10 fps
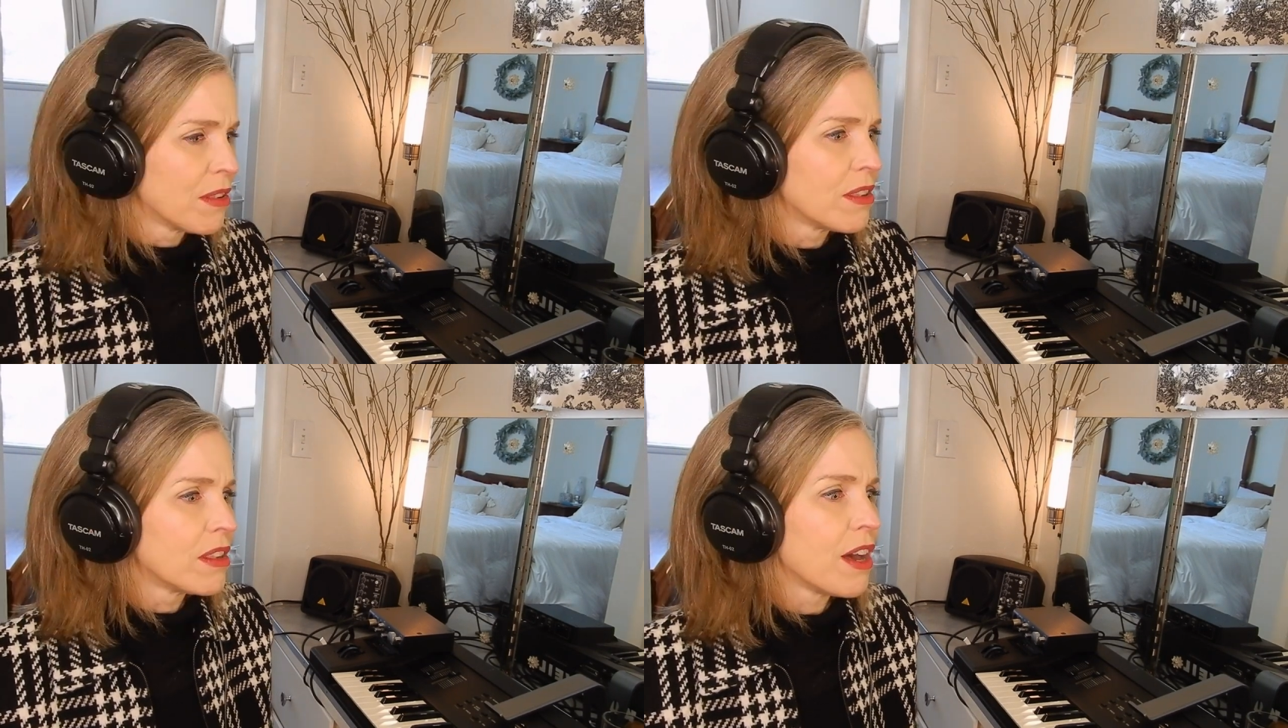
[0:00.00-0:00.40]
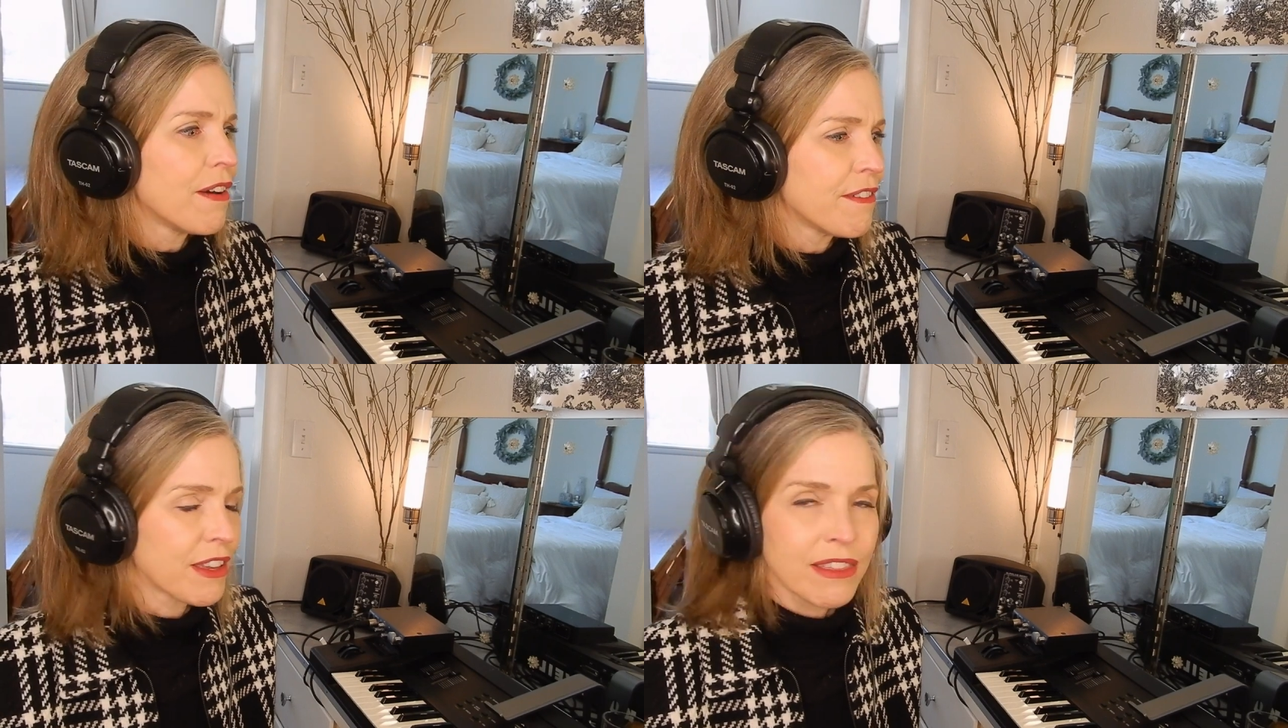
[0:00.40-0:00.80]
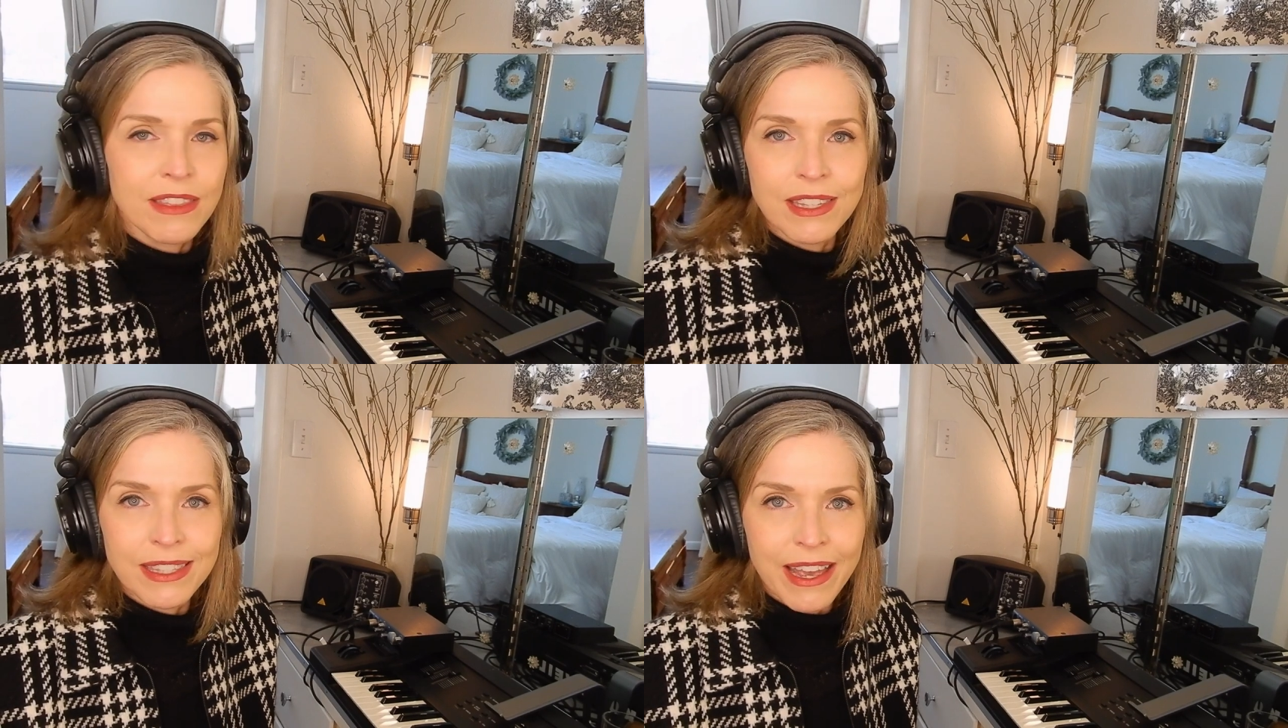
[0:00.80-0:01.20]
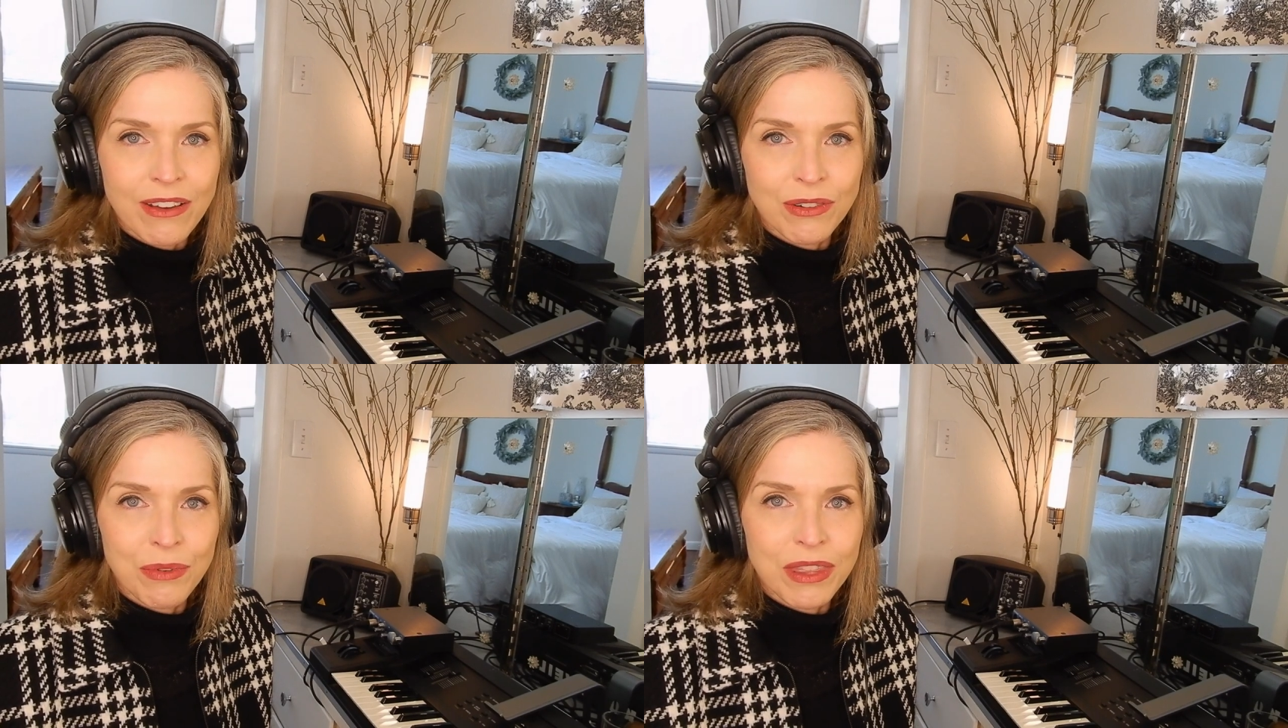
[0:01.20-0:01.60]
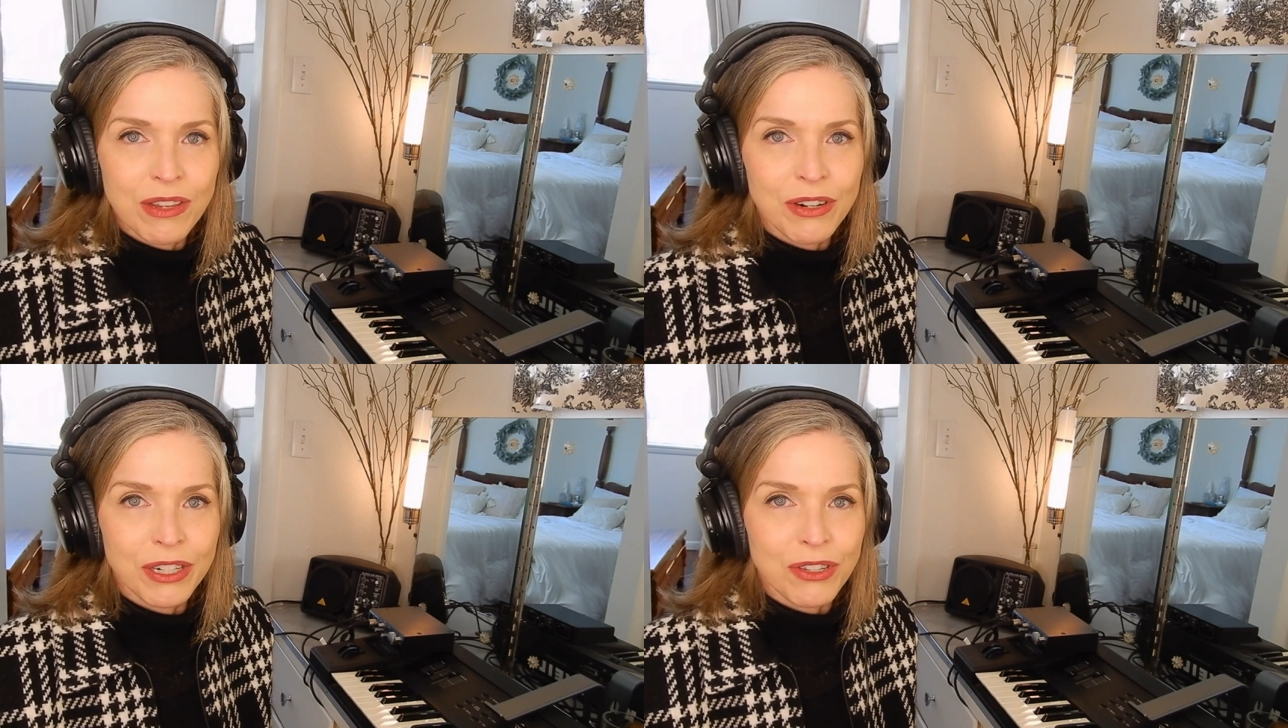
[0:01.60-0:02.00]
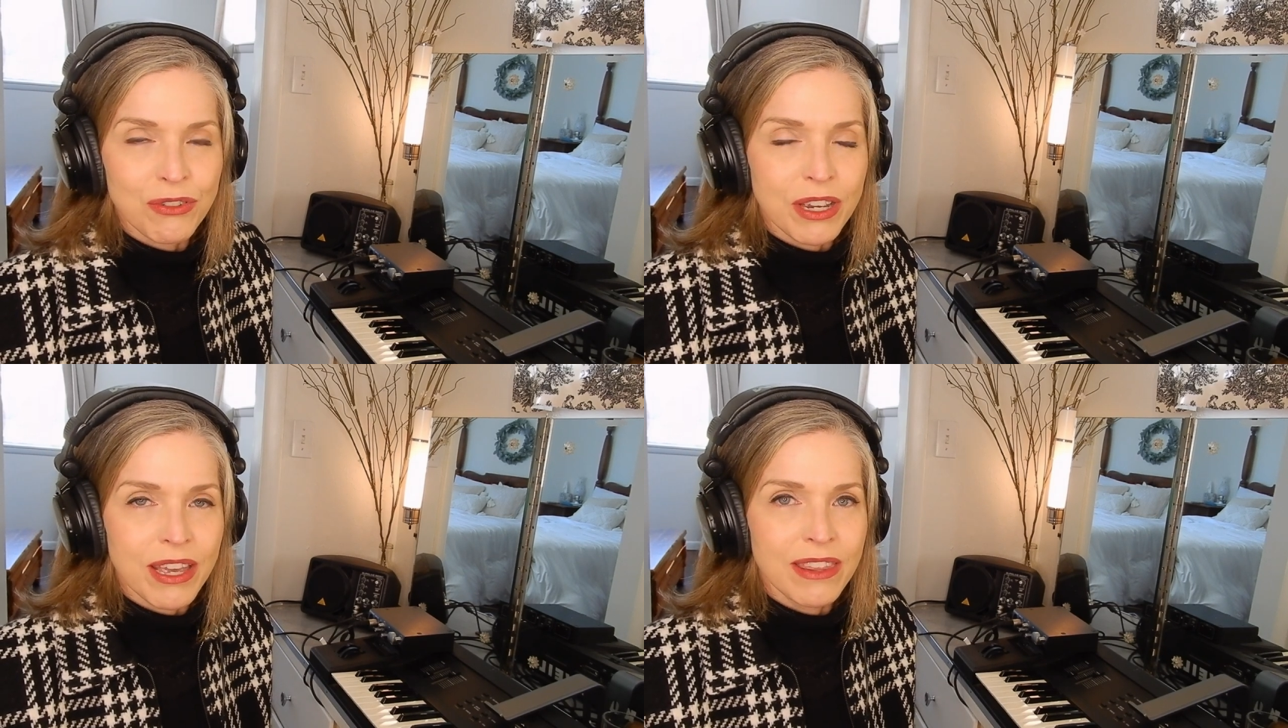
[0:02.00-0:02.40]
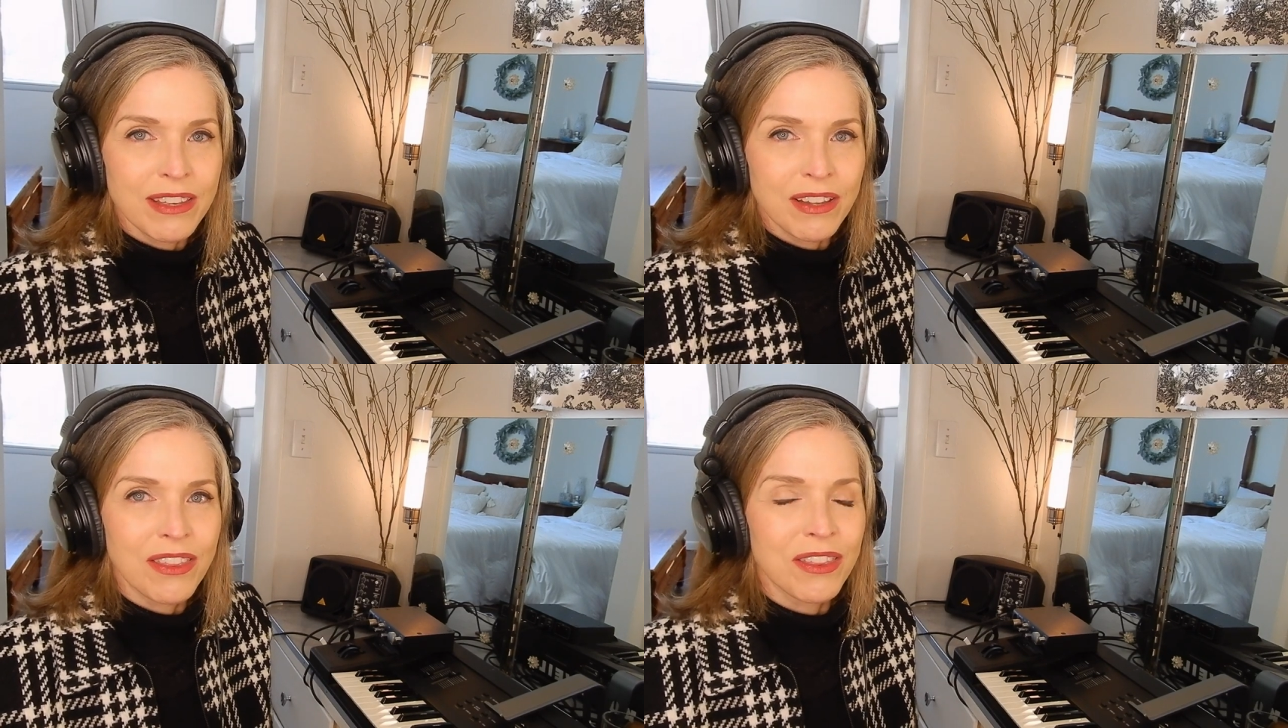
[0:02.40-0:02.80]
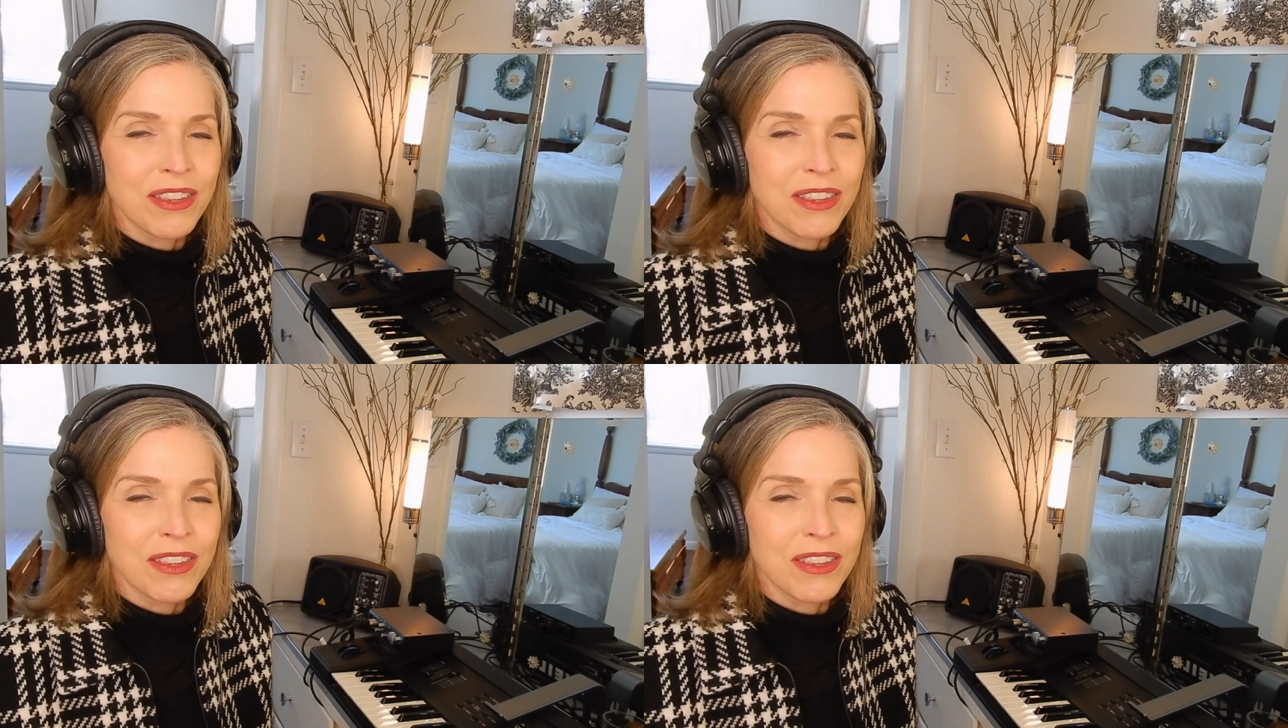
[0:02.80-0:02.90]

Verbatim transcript: Loving the sound with the orchestra and the,